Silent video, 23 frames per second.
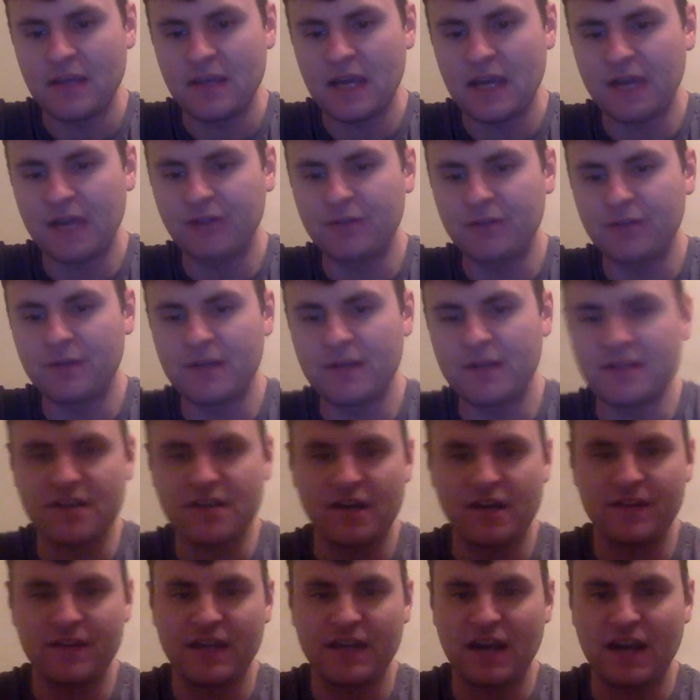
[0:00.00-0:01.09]
Everybody's
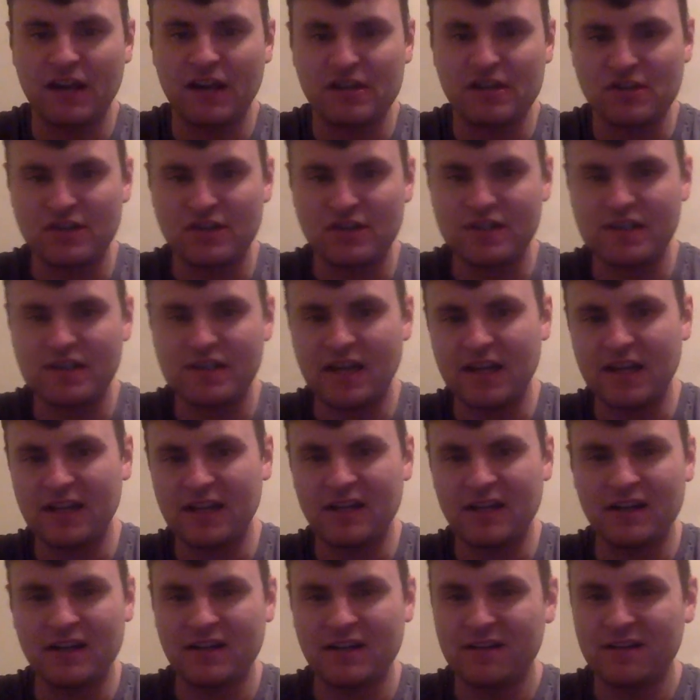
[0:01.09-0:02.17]
on the Arizona side
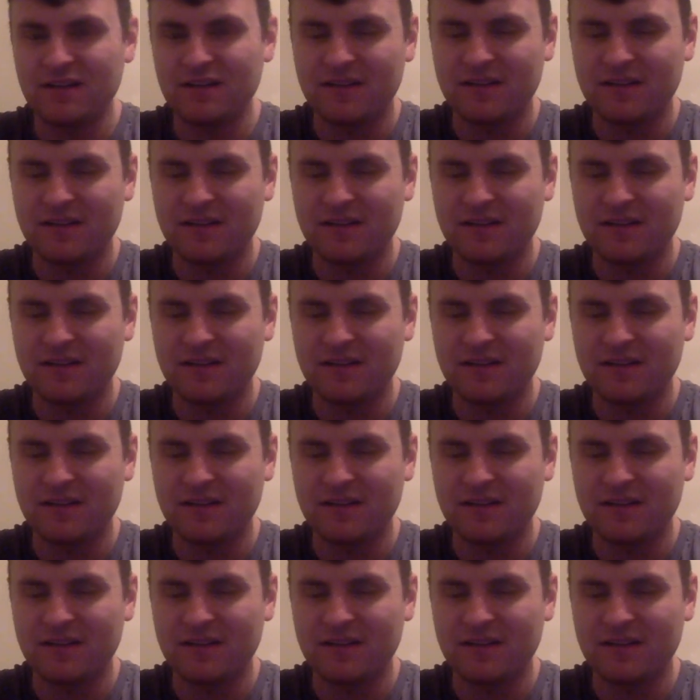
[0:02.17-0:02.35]
here.